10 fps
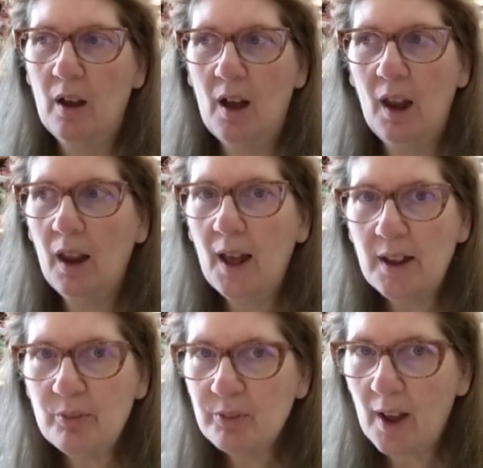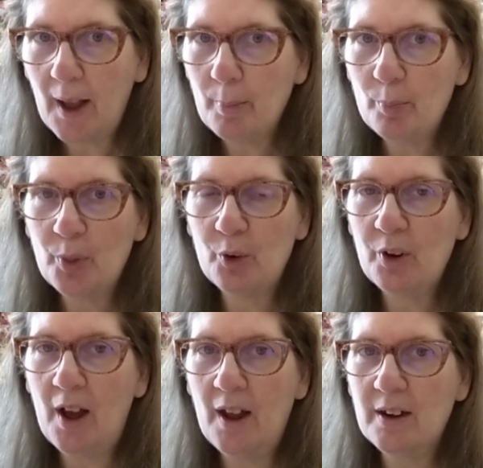a lifetime. They're
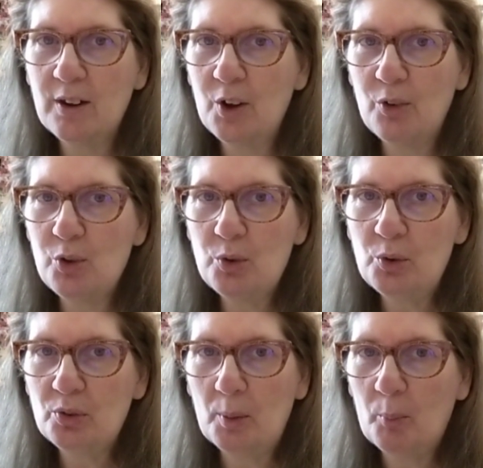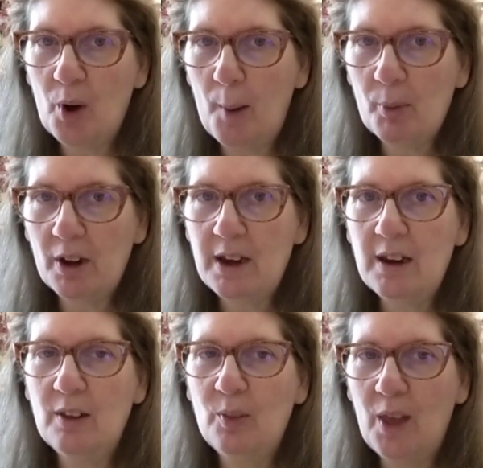not, you use them
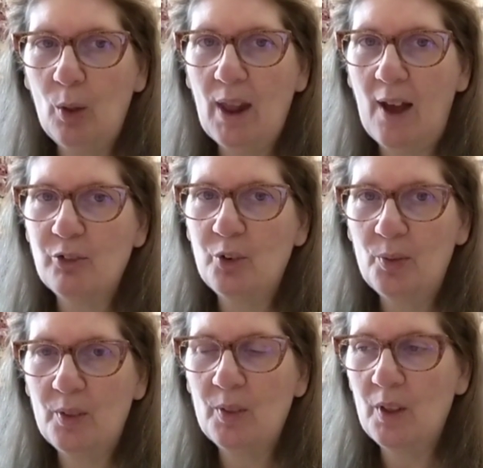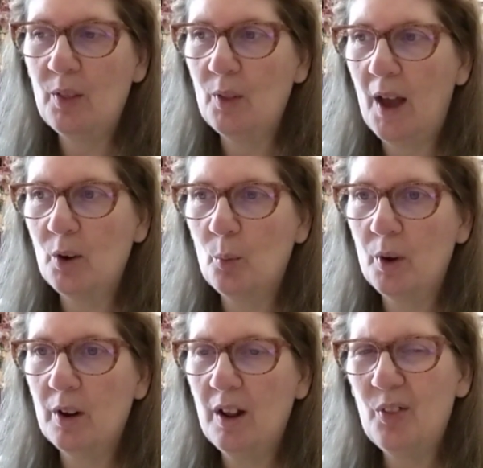properly, they'll last you, and I don't
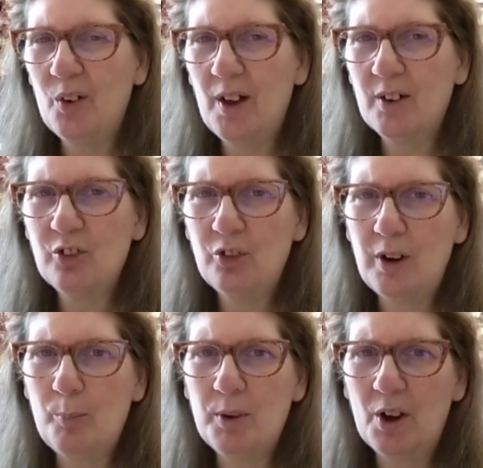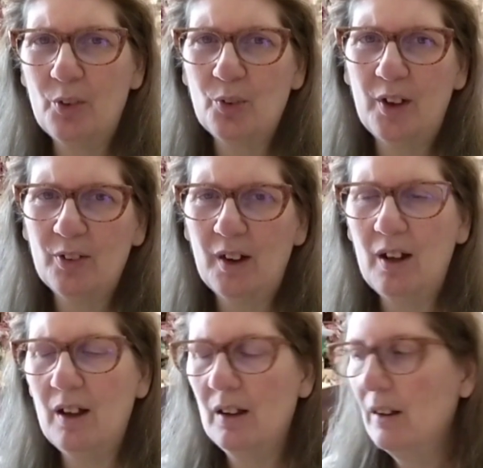want, and they're not cheap, so I said,
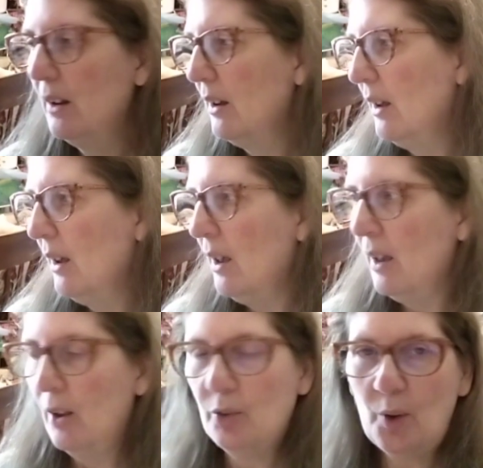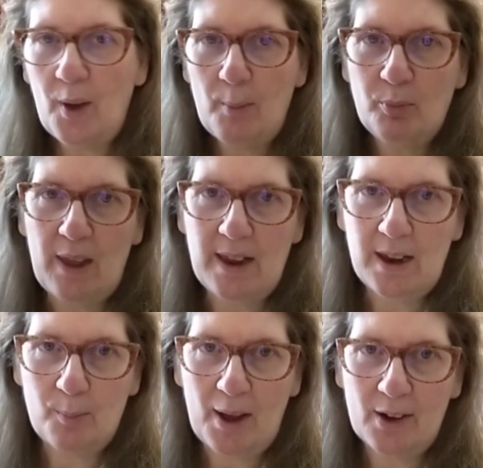So I'm
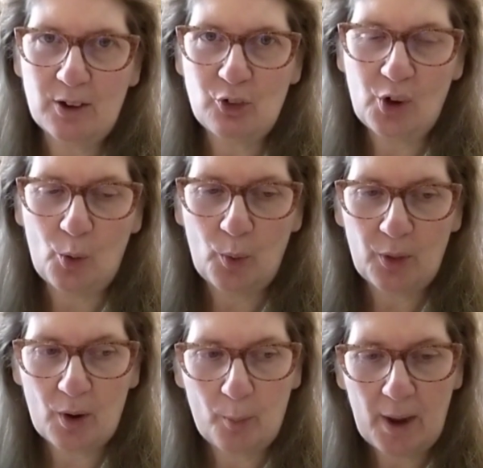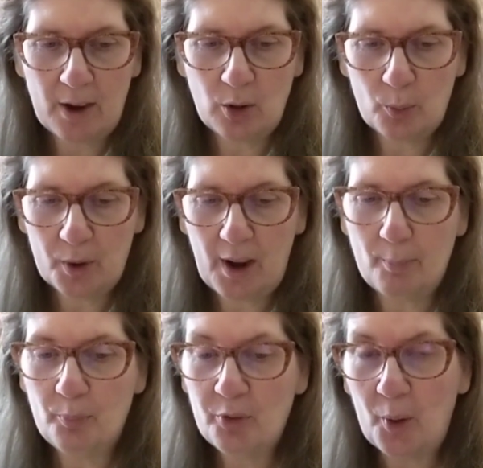thinking about it, whether I'll buy another one or
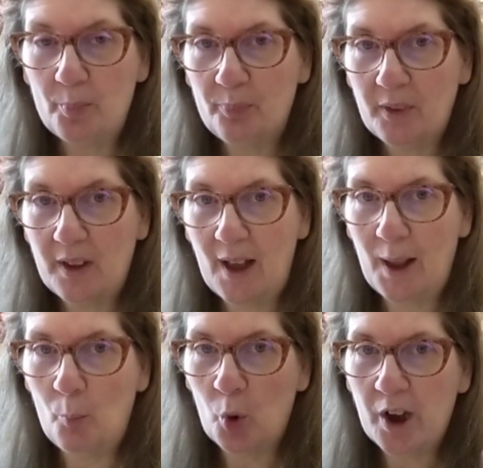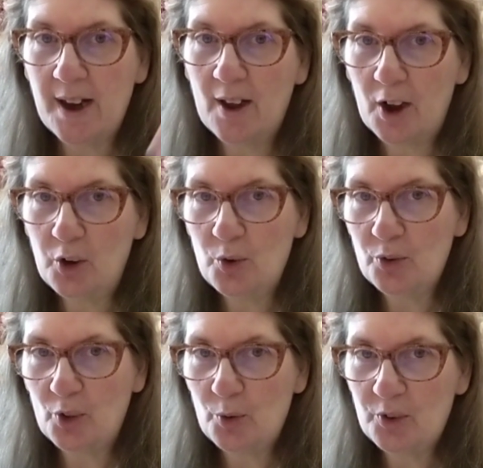not. So I am working on a new
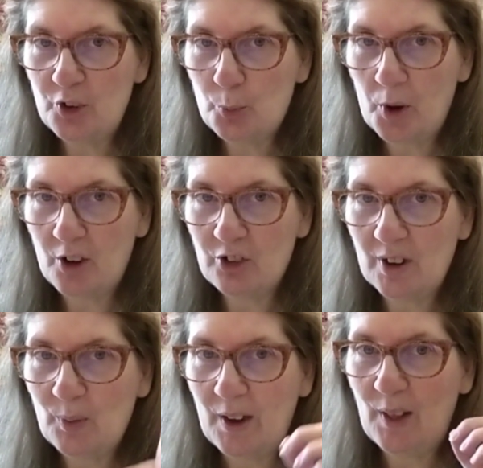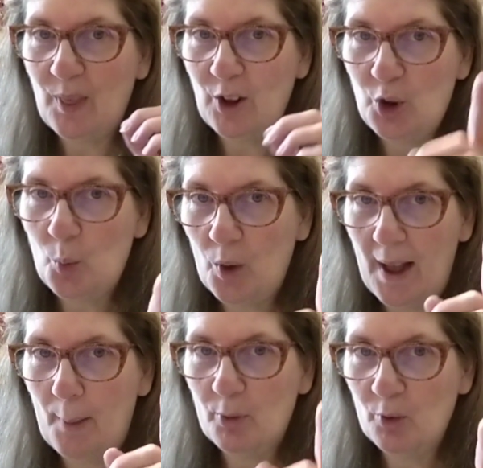slow stitch project that I think you will
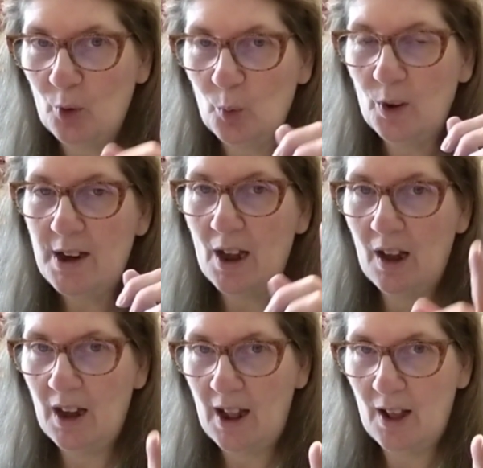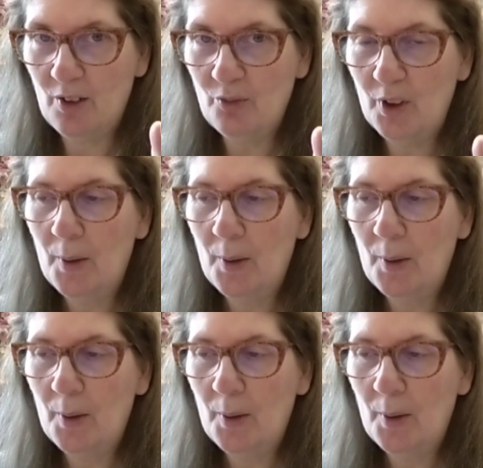absolutely love,